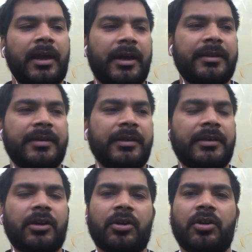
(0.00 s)
I think
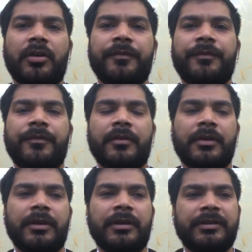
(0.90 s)
the cutoff
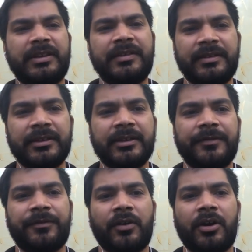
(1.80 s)
this
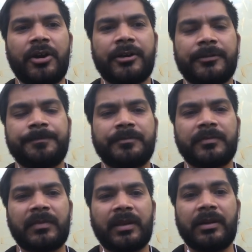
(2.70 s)
year for
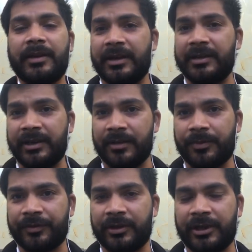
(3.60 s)
99
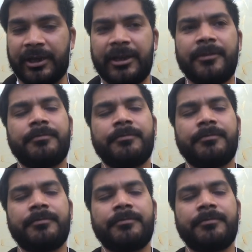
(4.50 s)
percentile,